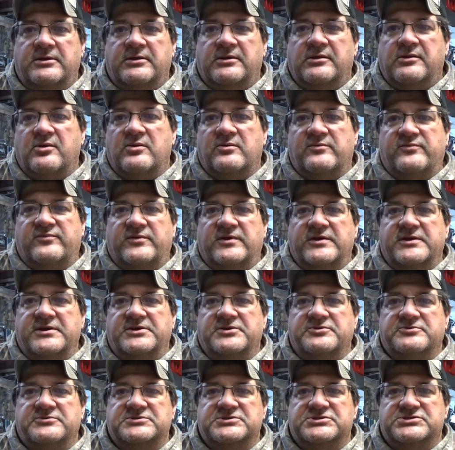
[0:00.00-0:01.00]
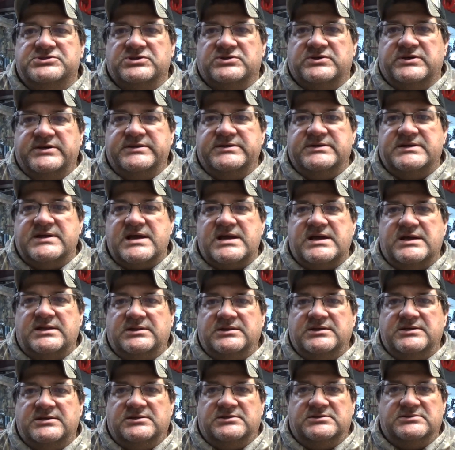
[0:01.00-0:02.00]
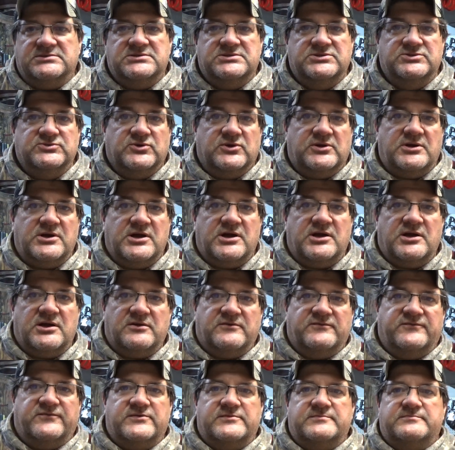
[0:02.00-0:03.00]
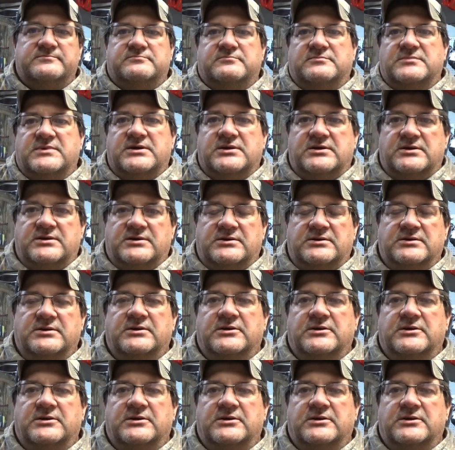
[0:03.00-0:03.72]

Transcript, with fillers: hopefully you enjoyed that little tool haul from uh,